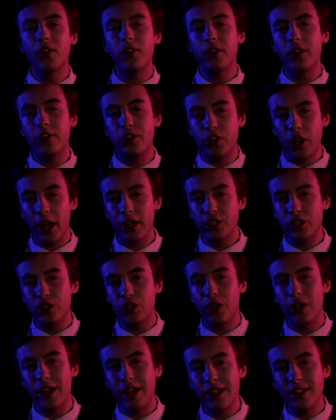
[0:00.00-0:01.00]
that the
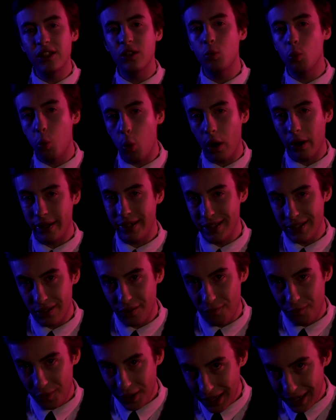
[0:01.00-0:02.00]
gesture isn't what he's
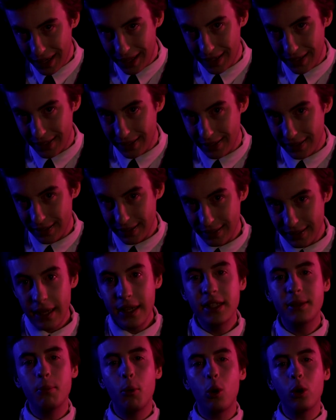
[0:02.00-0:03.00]
feeling.
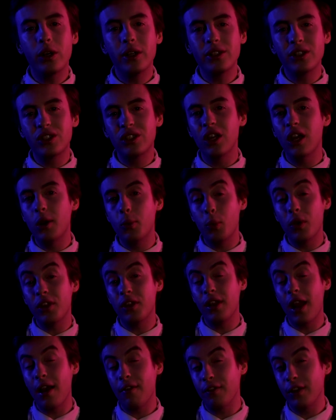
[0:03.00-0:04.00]
He's more concerned with
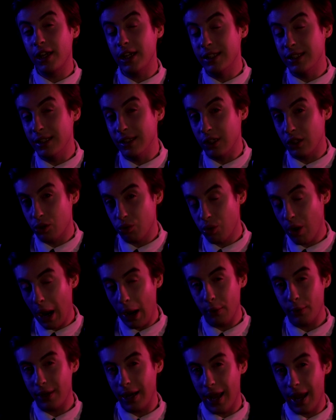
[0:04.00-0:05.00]
navigating the
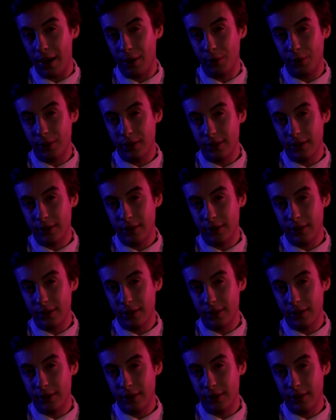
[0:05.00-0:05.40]
crowd now.